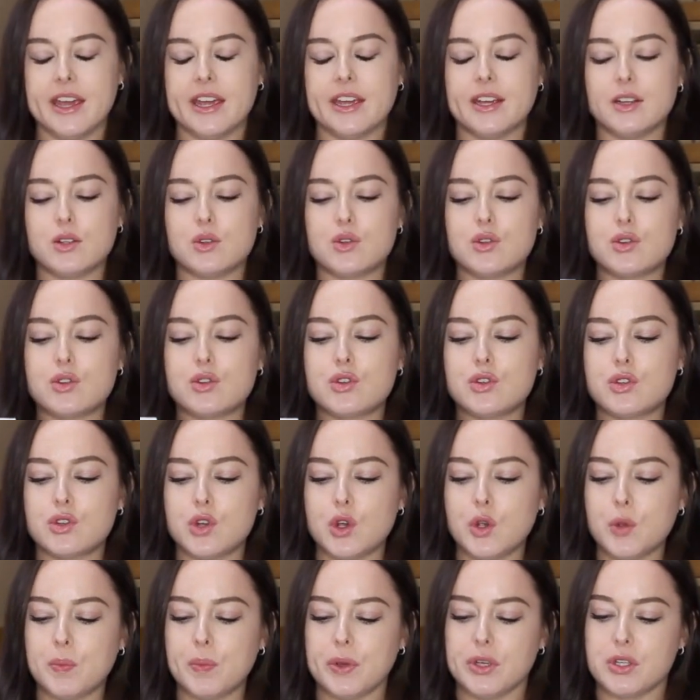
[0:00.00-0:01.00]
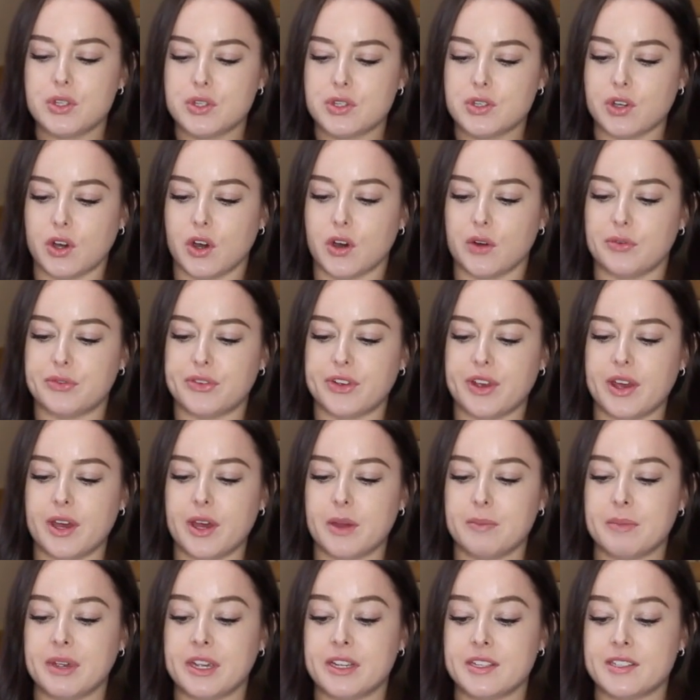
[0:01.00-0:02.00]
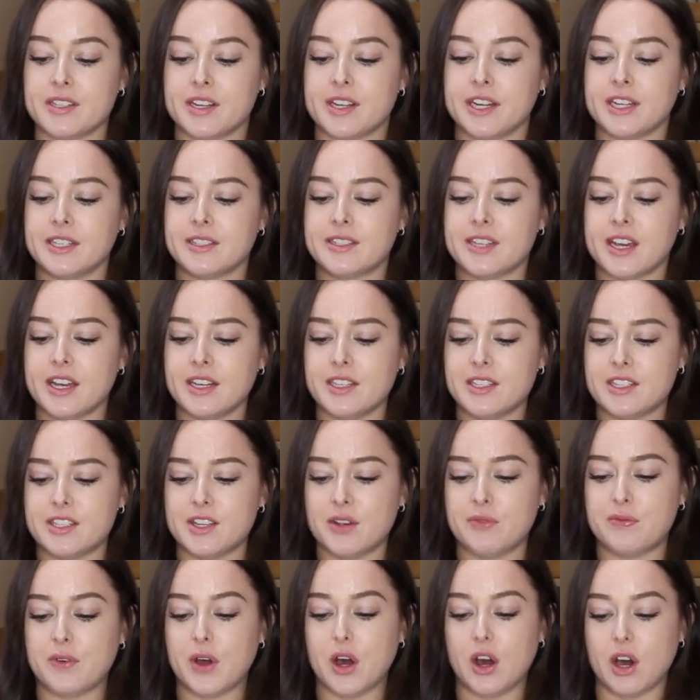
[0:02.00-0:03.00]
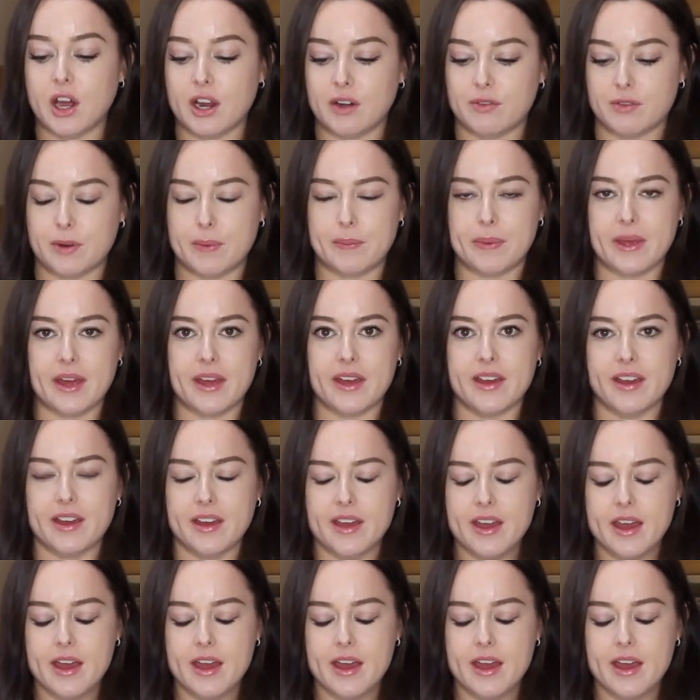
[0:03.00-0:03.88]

It's super soft. It's an intensive eye repair.